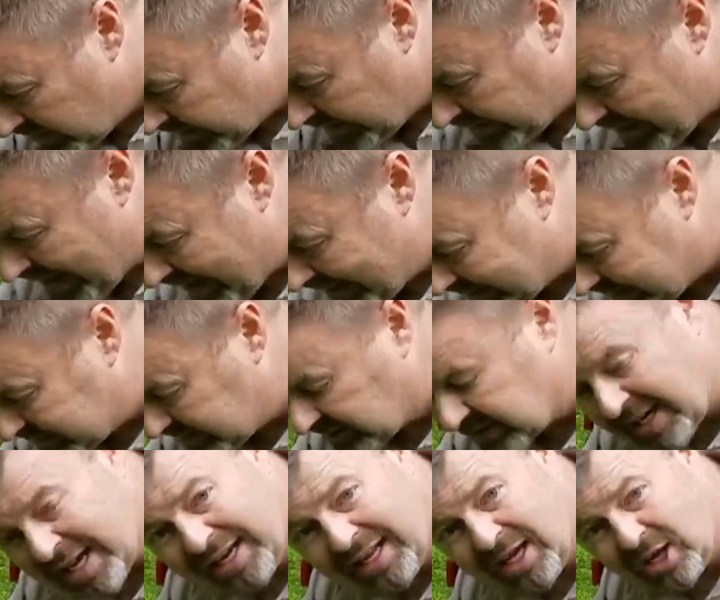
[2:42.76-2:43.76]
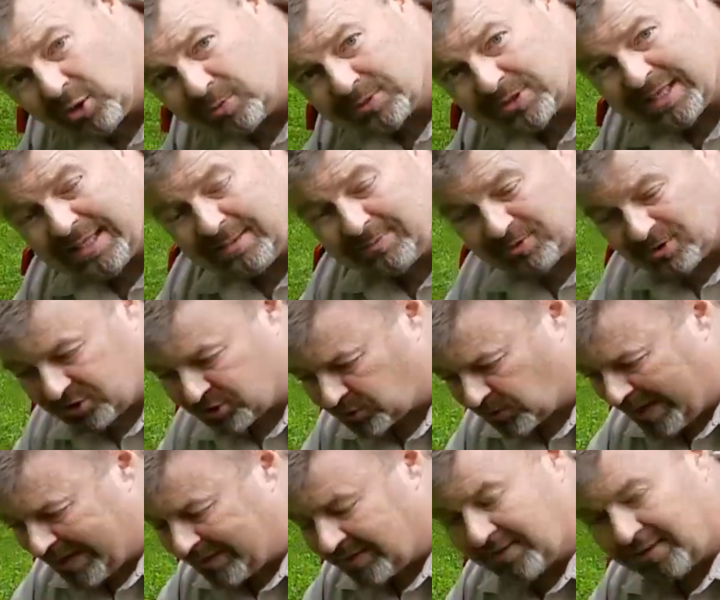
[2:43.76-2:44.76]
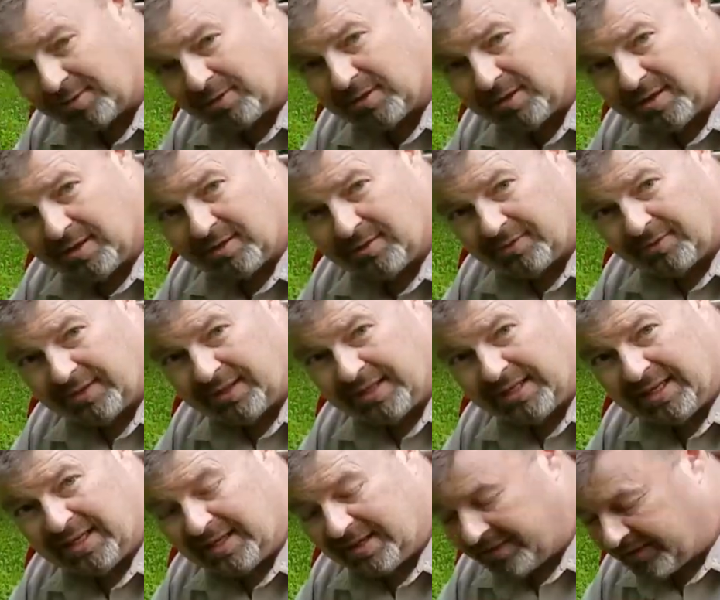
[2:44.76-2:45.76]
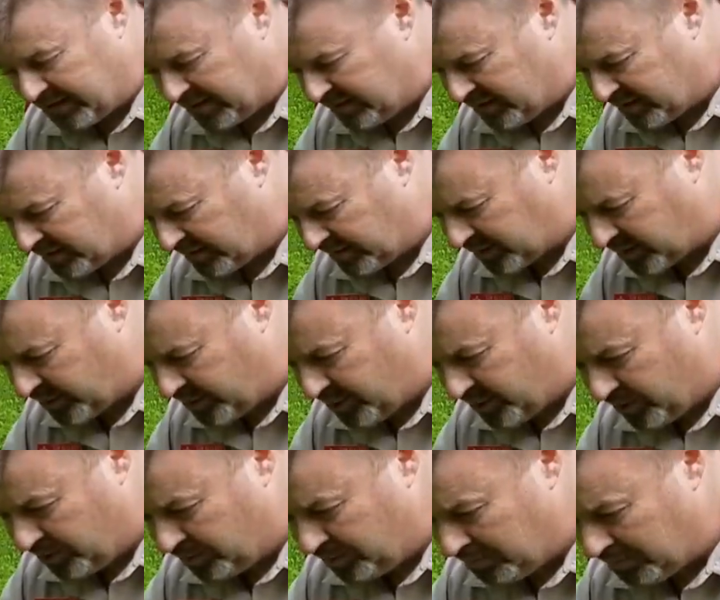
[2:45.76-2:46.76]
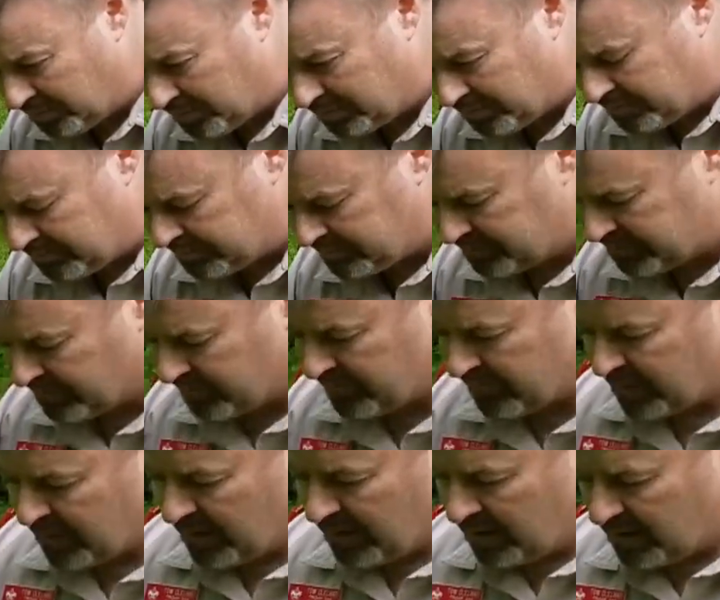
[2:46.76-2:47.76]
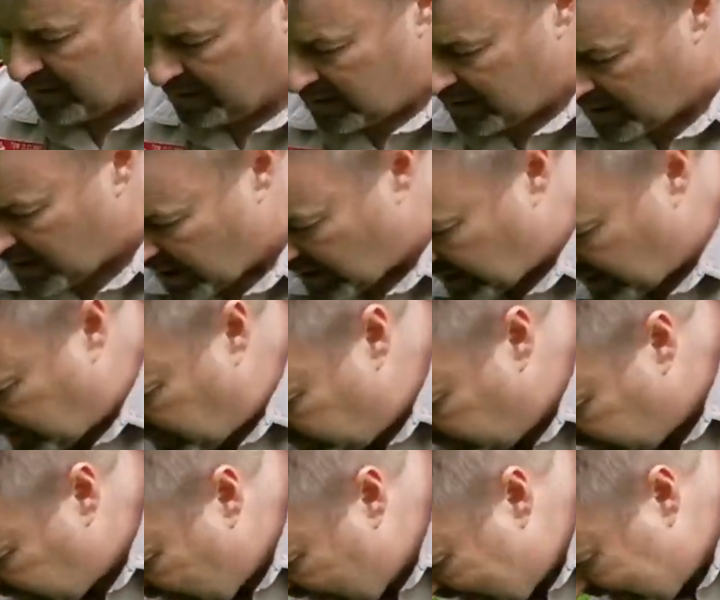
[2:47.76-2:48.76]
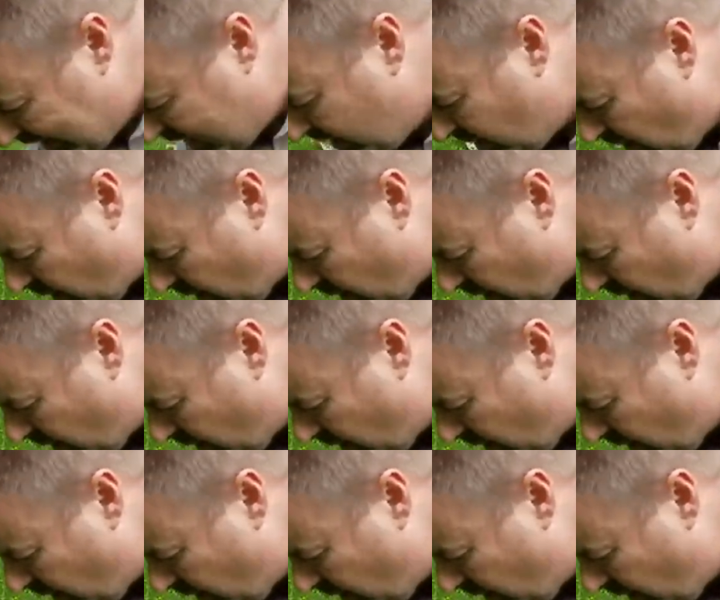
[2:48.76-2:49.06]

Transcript: and that just kind of helps keep the strength of the end of the canoe. Hanging